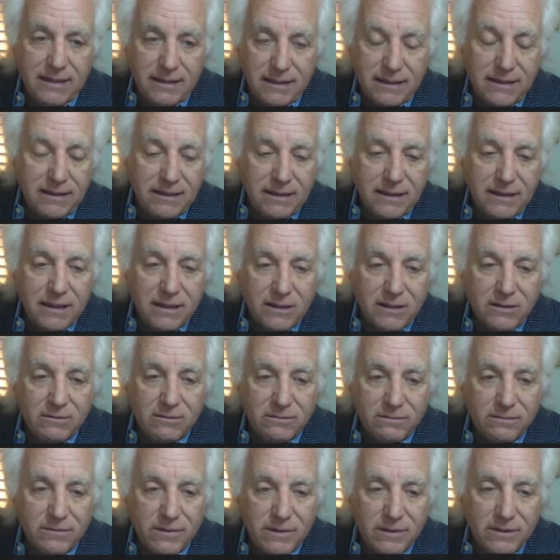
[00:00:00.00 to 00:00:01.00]
You
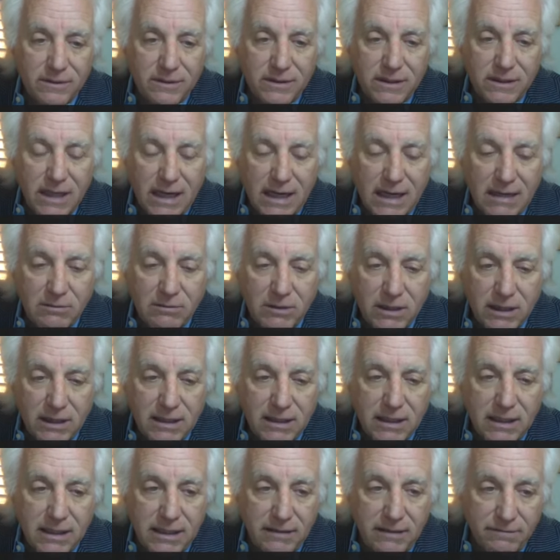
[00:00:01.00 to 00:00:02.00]
know, I would let,
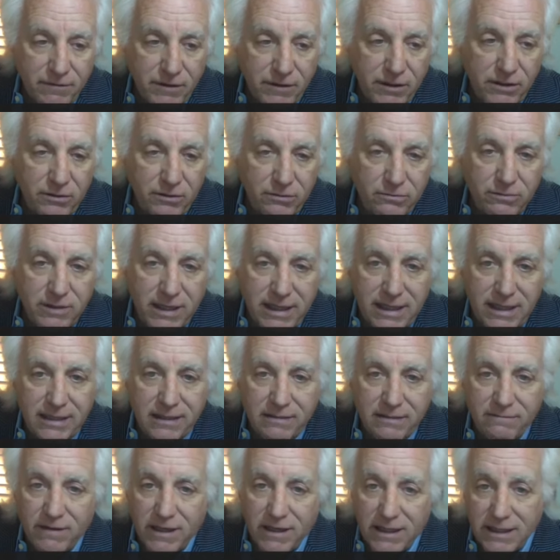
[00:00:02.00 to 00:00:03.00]
if you need
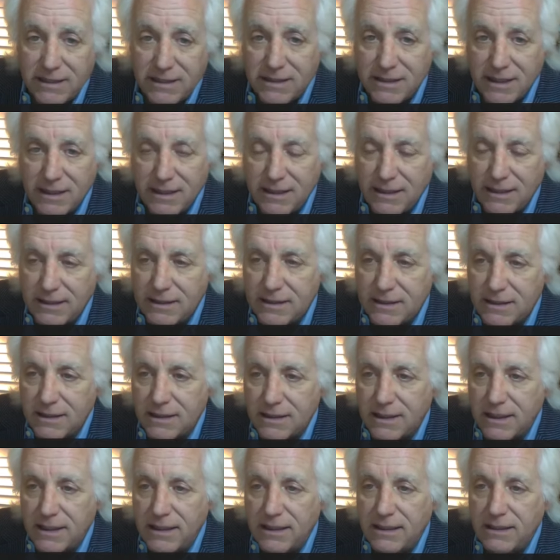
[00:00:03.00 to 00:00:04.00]
advice, I'd listen
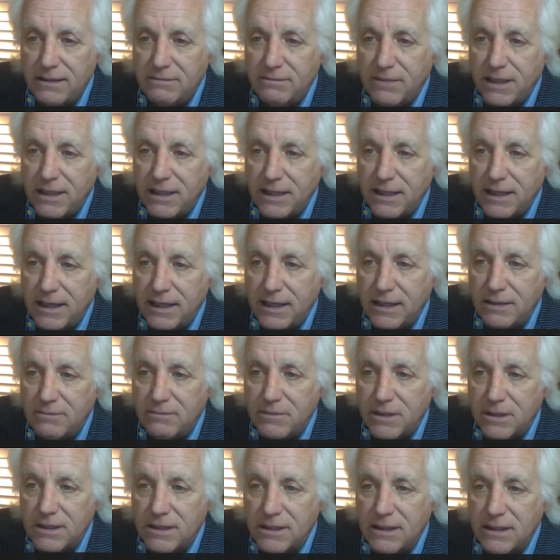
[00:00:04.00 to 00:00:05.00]
to him on
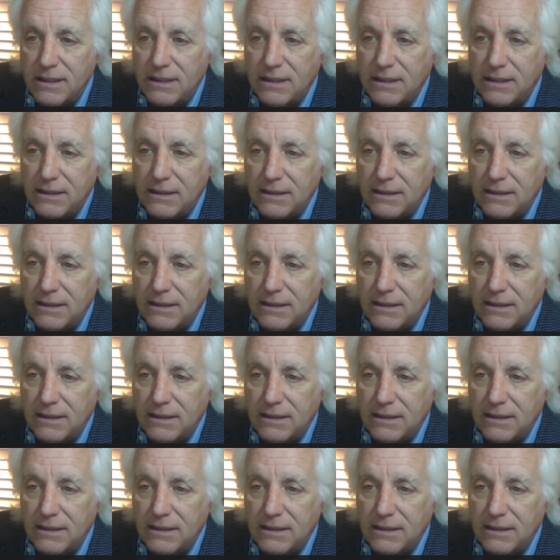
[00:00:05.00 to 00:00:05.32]
AMC.